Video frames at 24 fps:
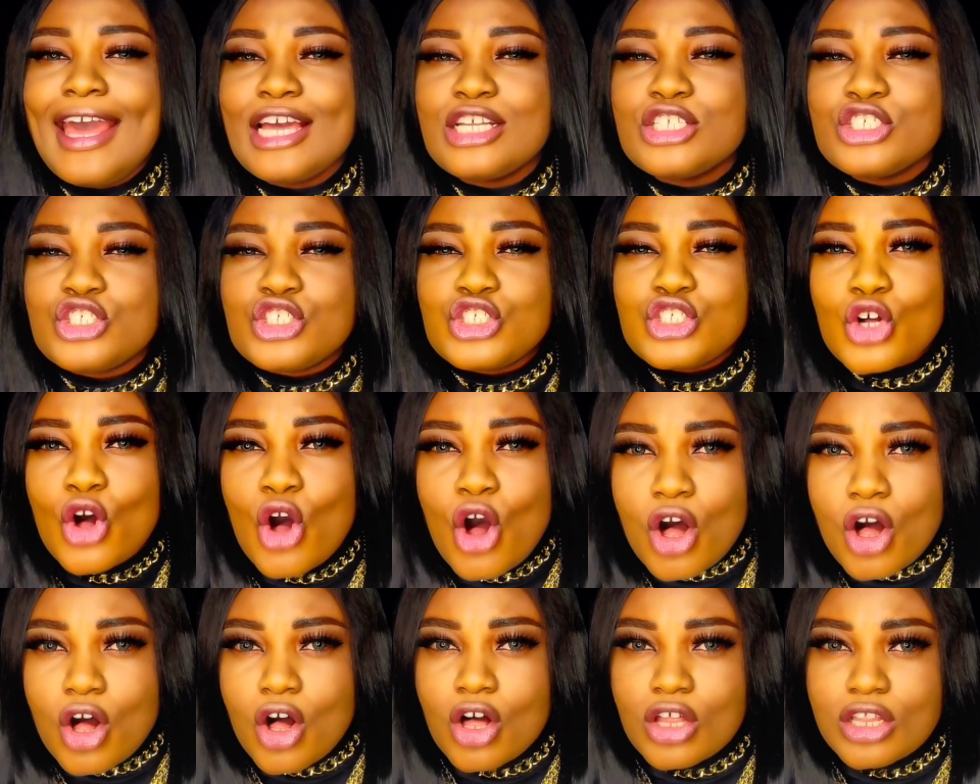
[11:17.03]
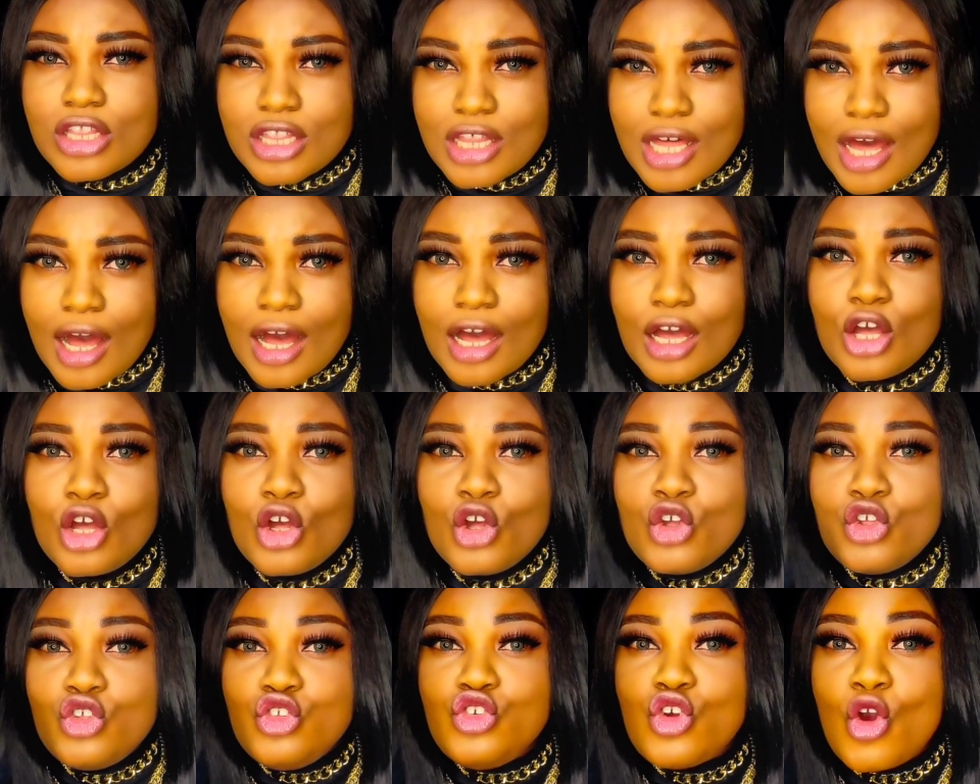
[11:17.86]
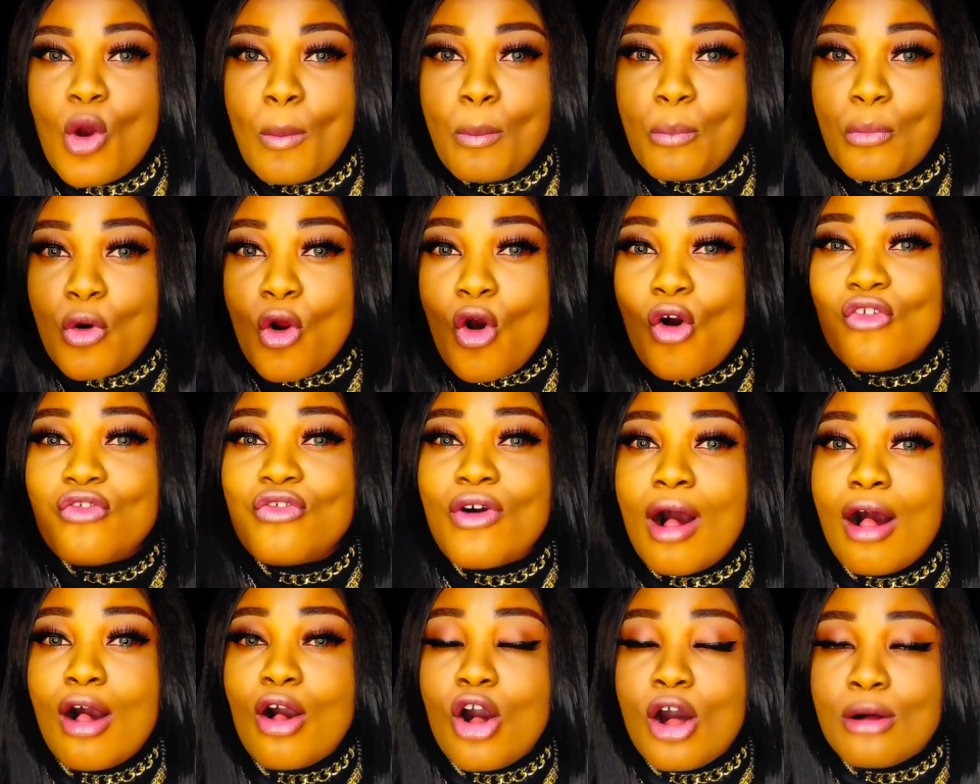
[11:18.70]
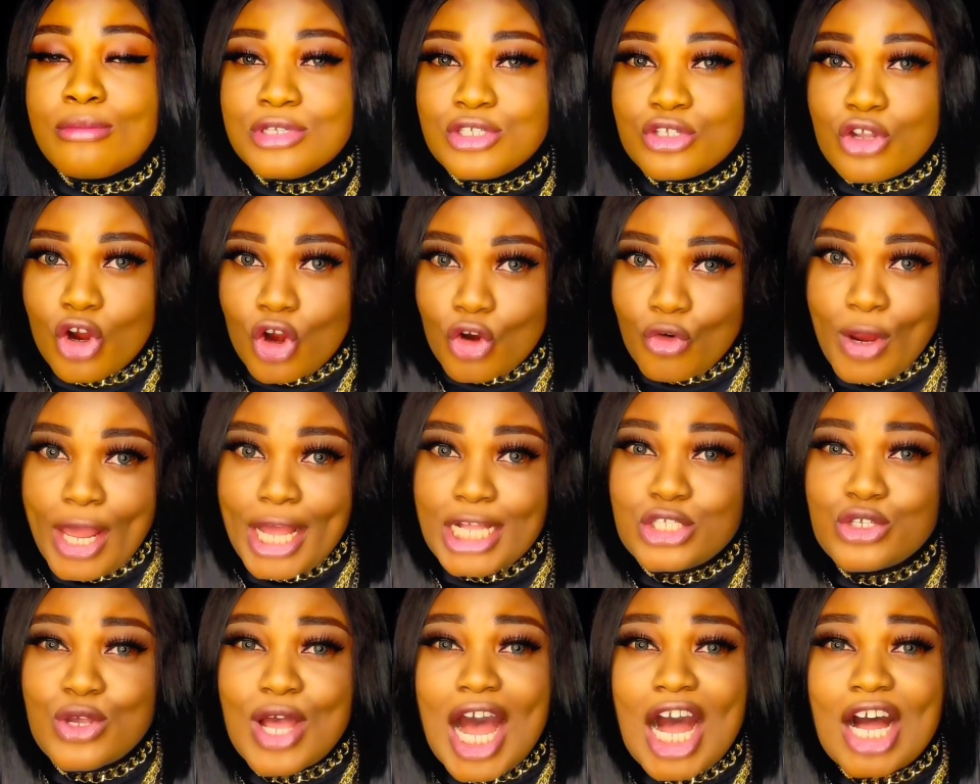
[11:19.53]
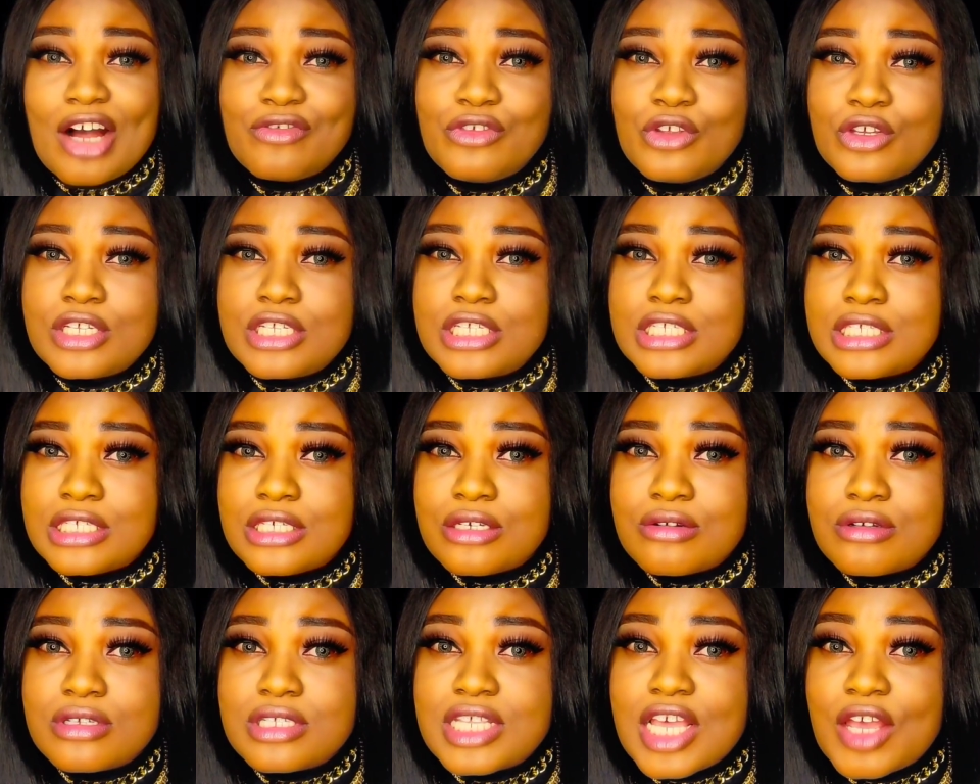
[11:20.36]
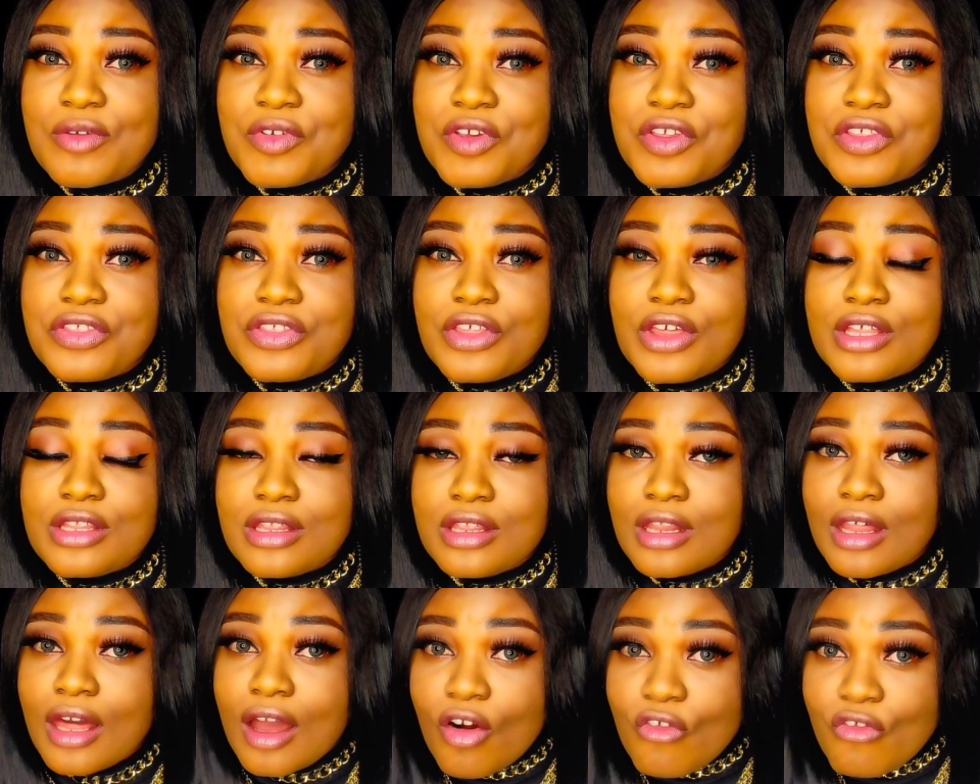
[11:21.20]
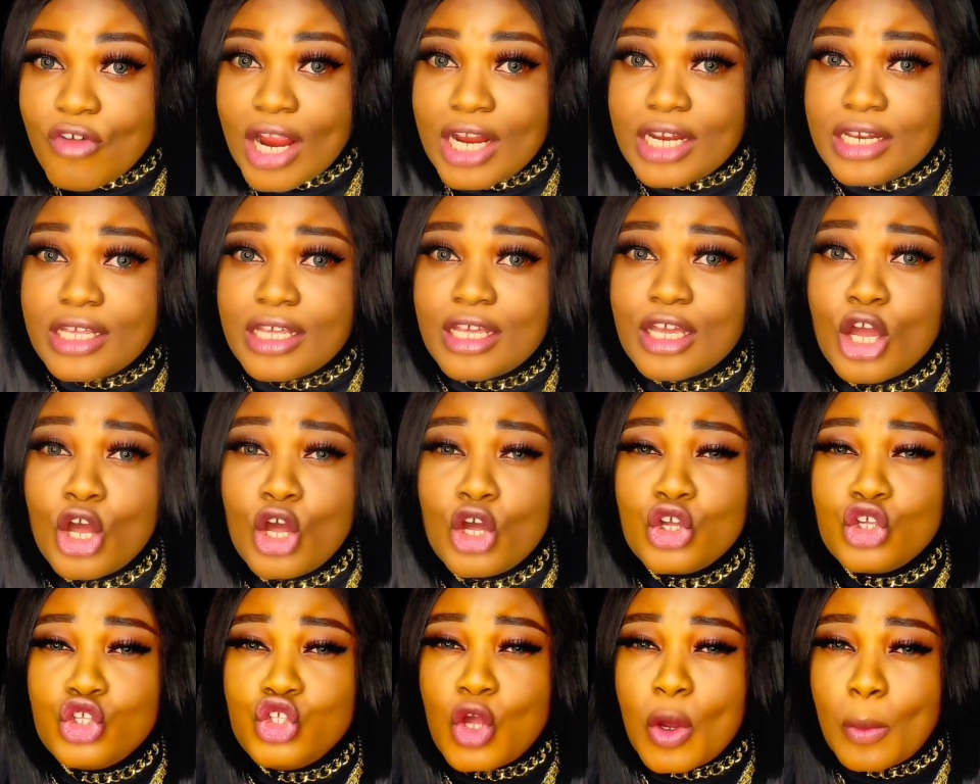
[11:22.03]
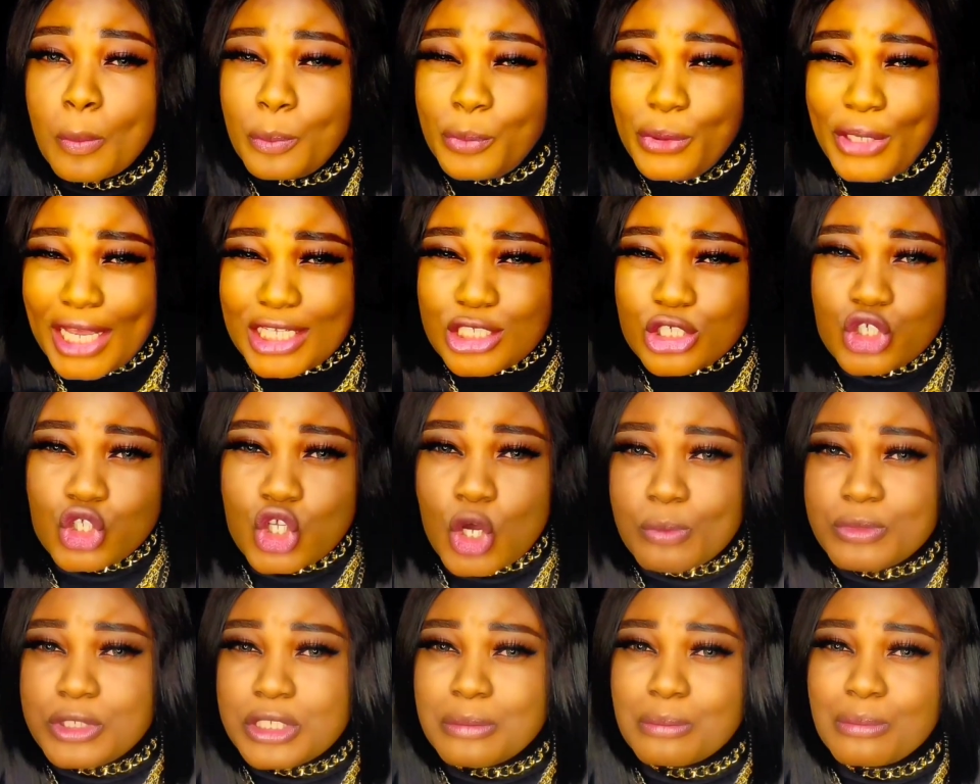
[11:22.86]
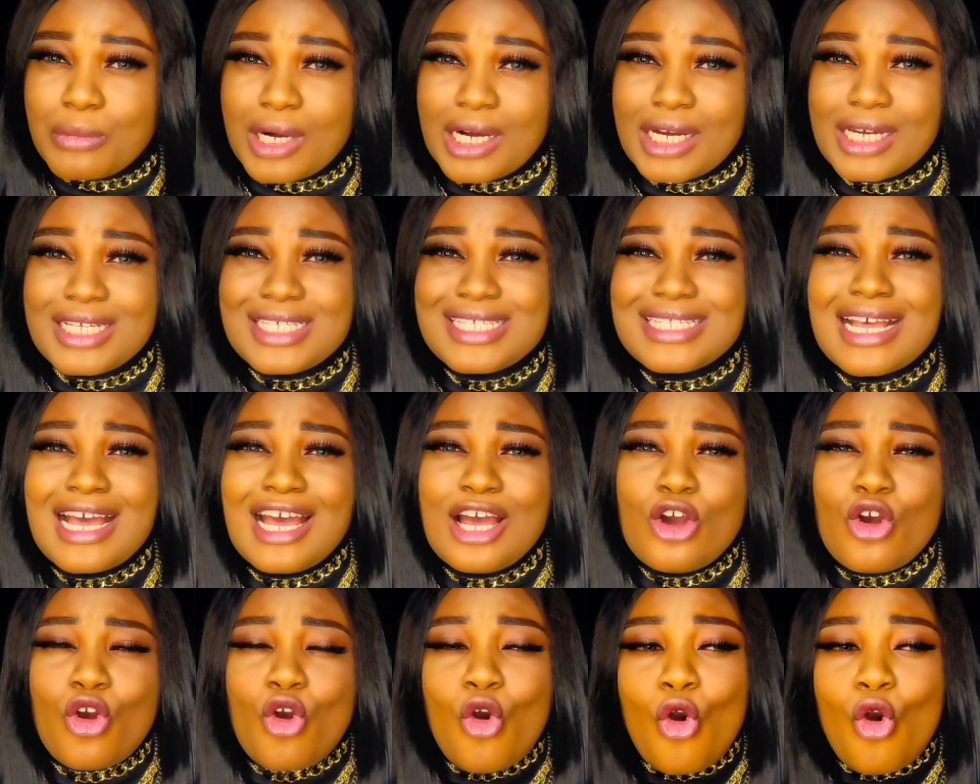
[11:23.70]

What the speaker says: Ensure that your profile comes correct. You have your skills, everything ready, your page is optimized.